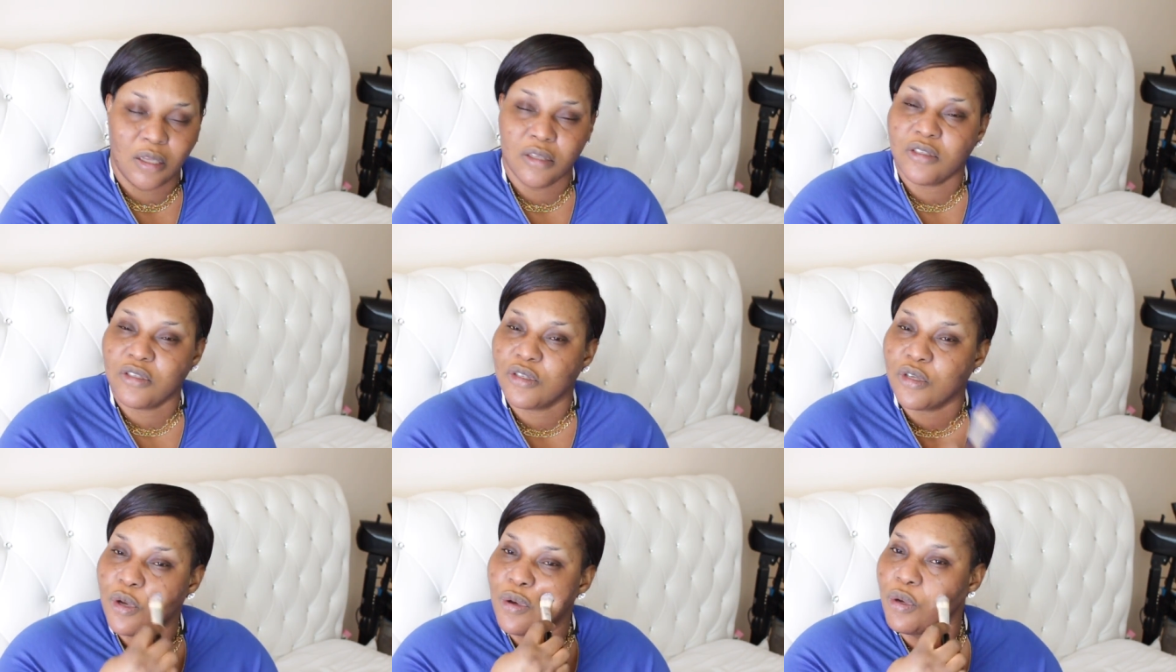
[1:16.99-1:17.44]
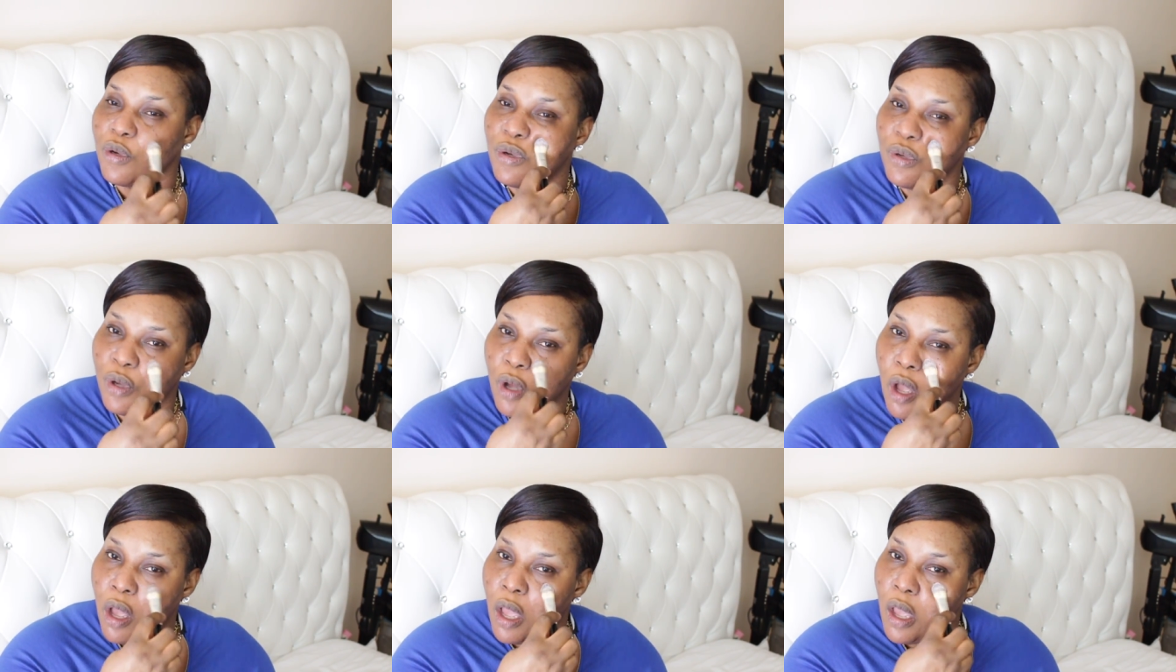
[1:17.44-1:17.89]

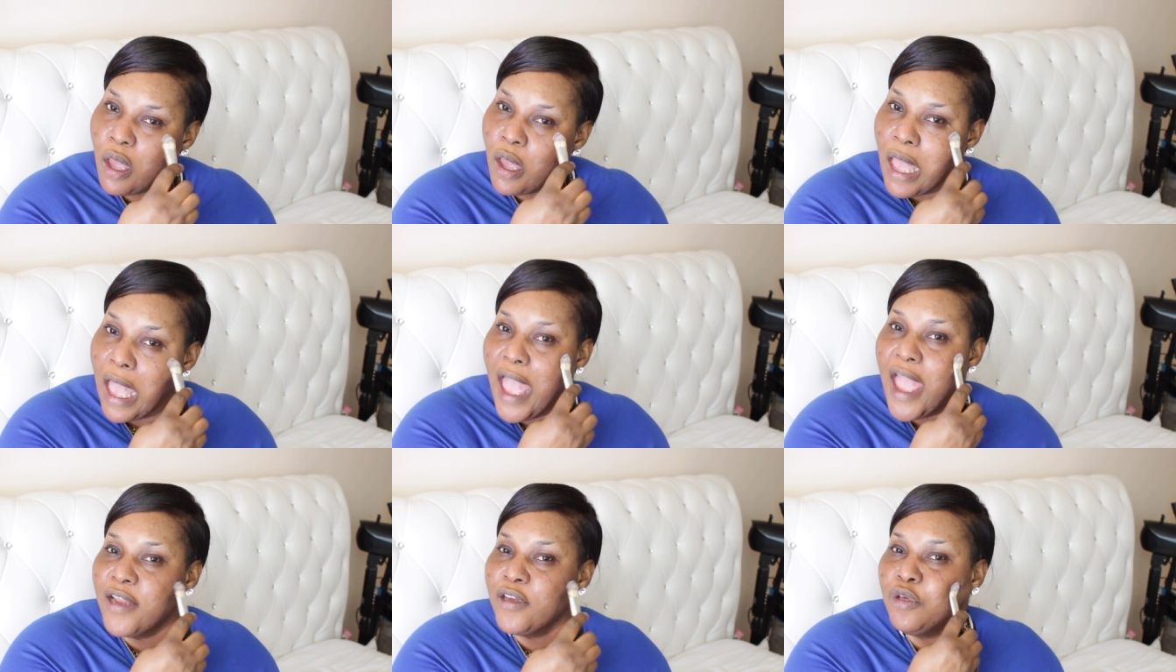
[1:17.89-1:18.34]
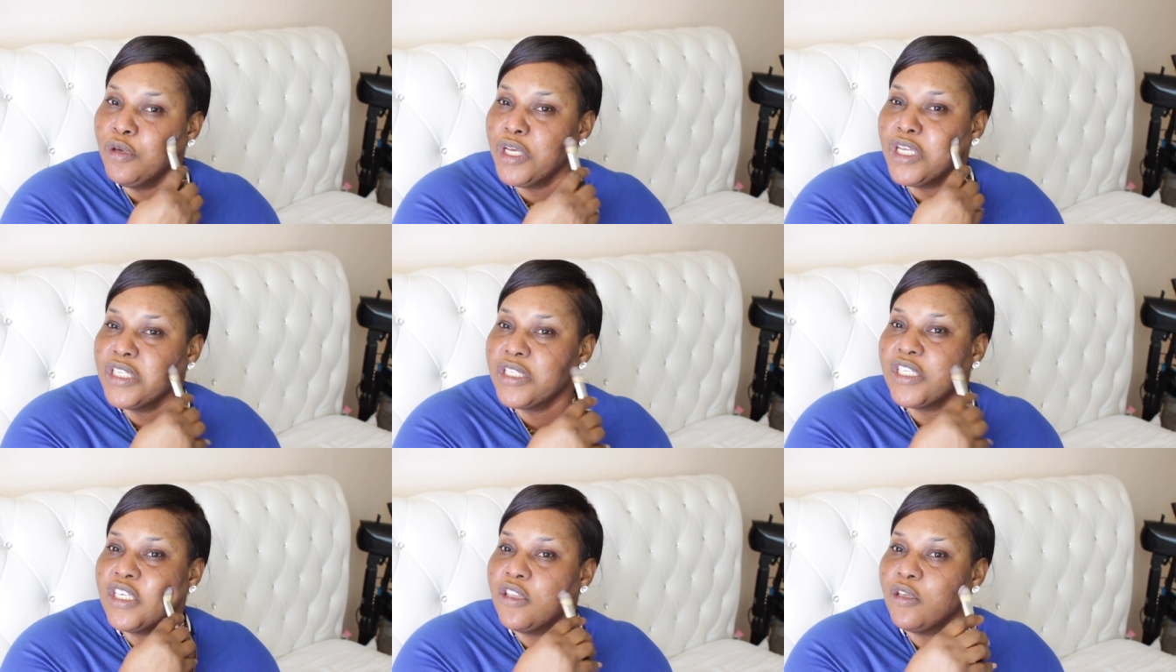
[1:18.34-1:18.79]
So, and you
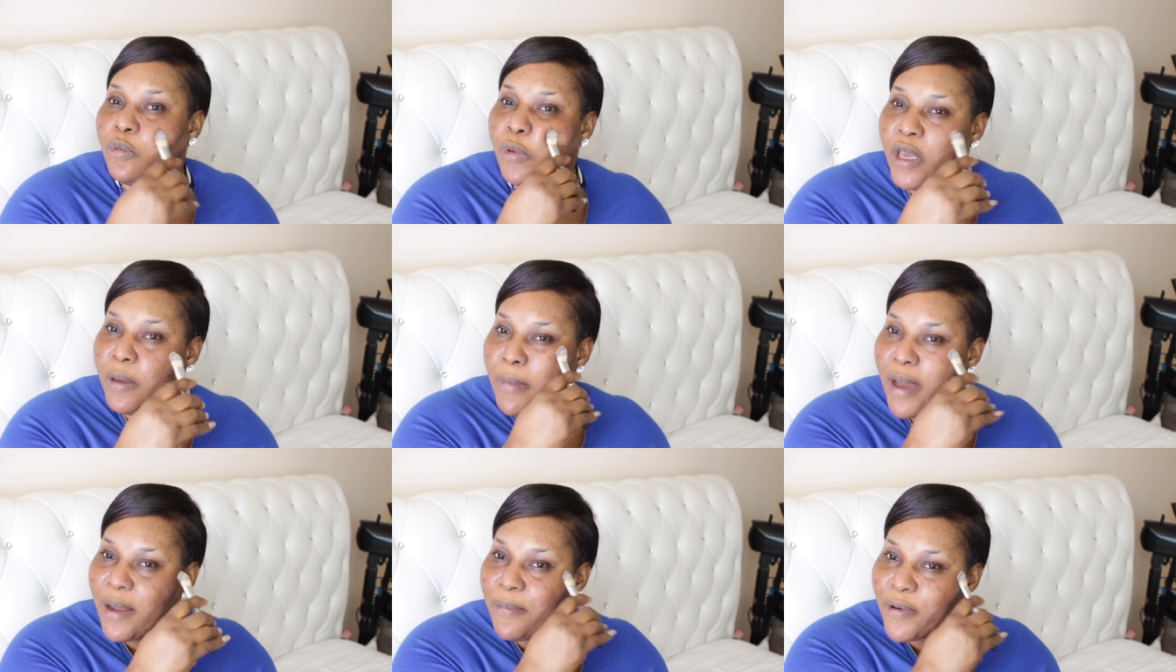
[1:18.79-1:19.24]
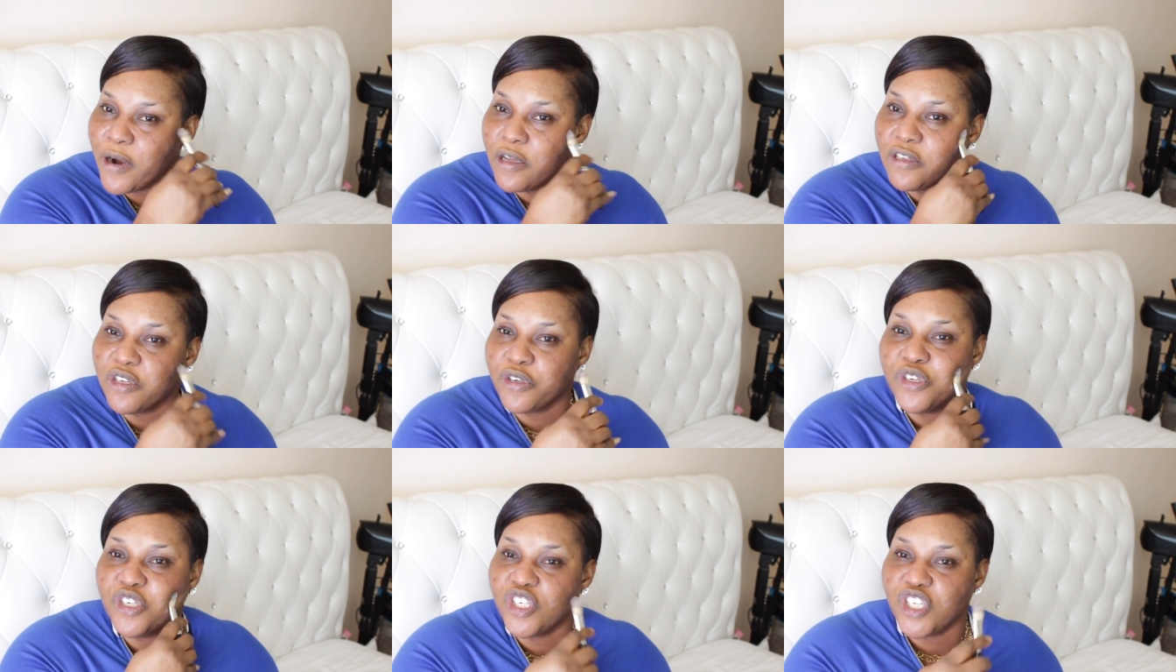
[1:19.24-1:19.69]
can see the way my
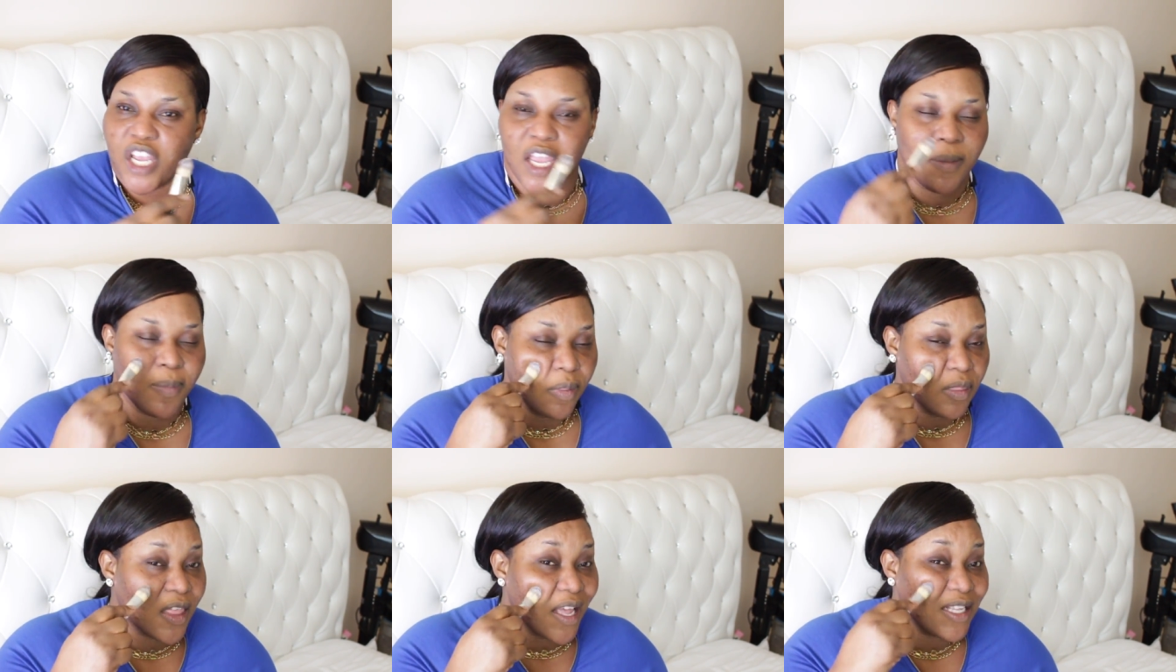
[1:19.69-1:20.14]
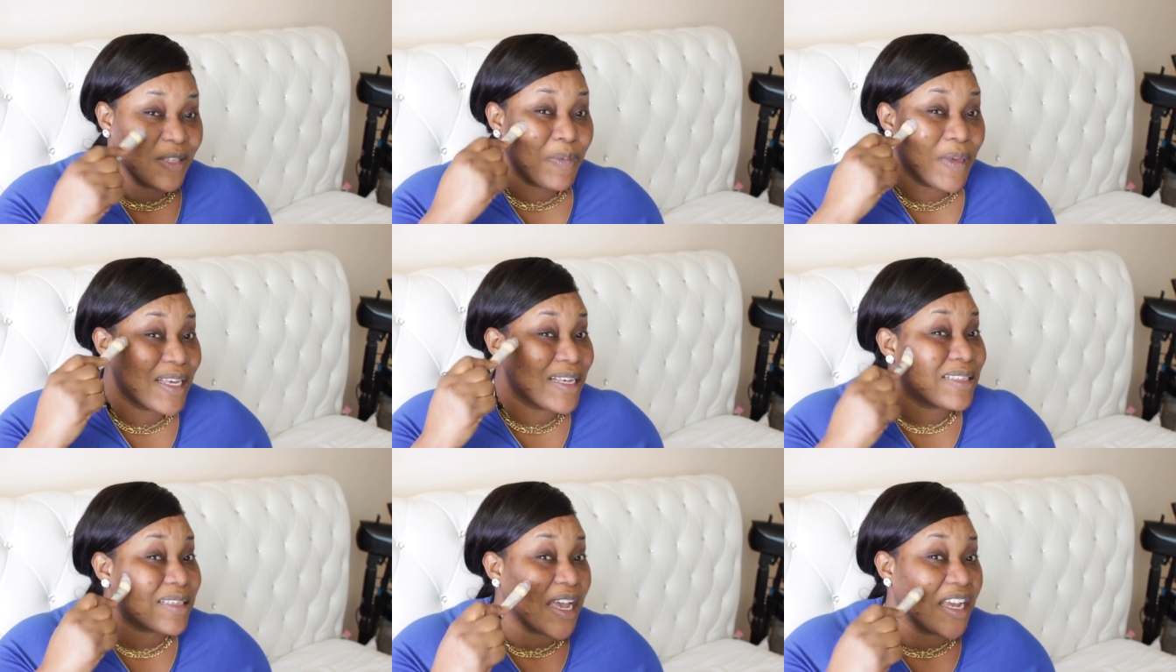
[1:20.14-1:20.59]
brows are shaped, and that's
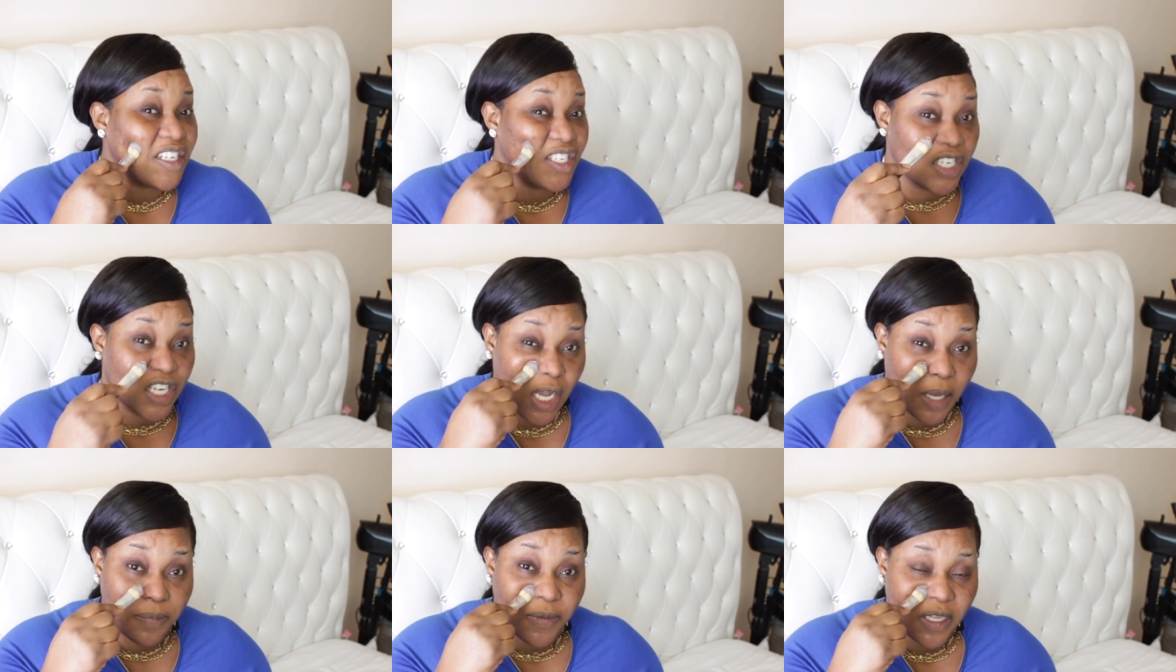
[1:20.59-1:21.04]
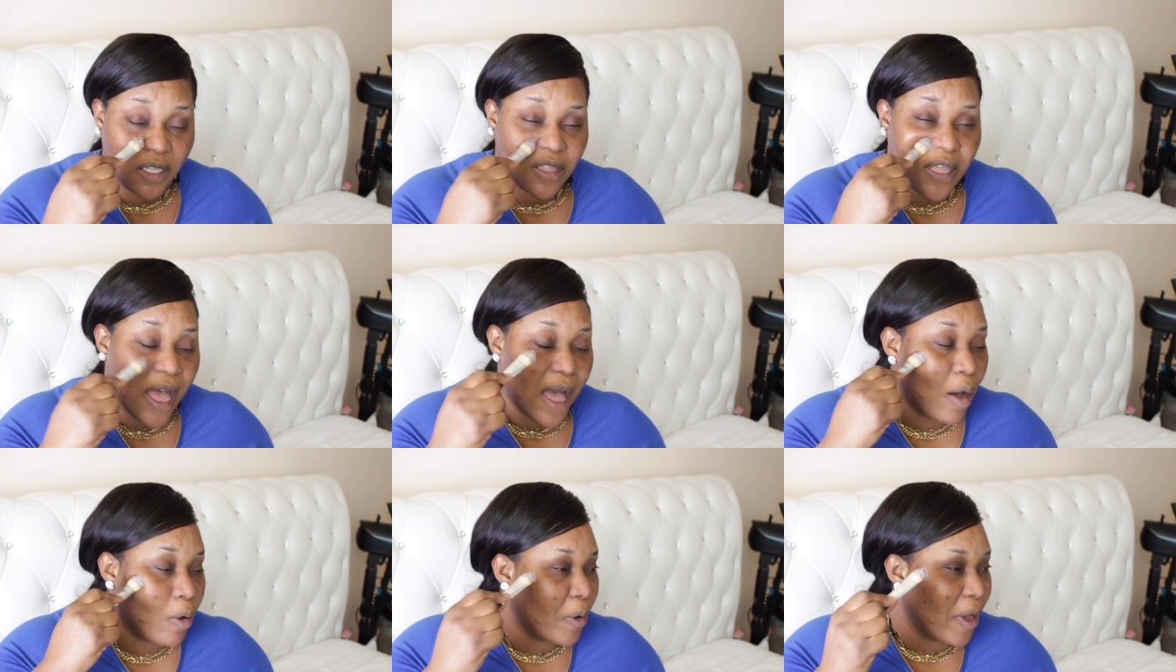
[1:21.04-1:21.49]
because I shaped it
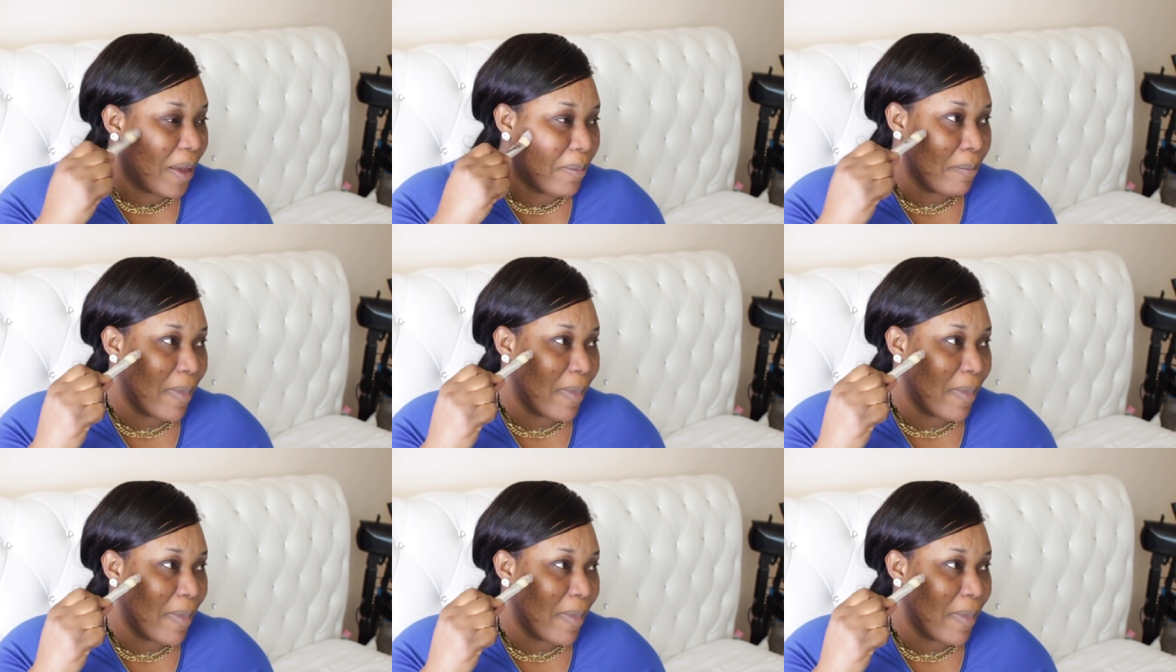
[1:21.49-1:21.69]
that way.